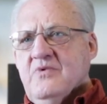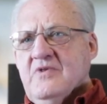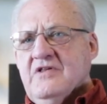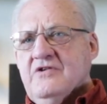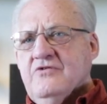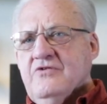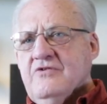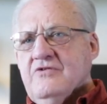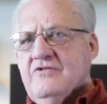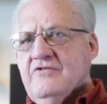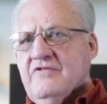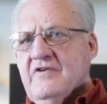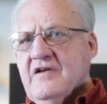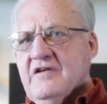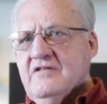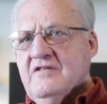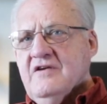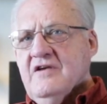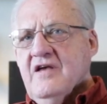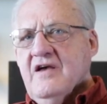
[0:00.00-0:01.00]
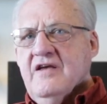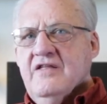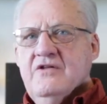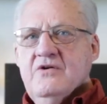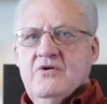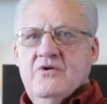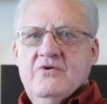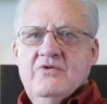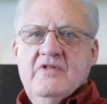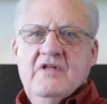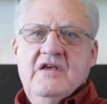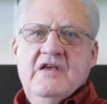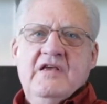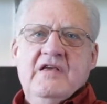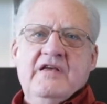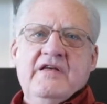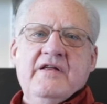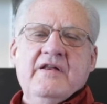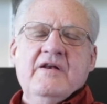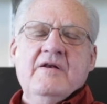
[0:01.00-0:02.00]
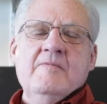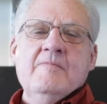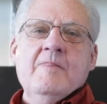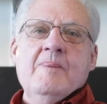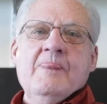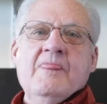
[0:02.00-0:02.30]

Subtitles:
Well, it turns out the guy that owned the inn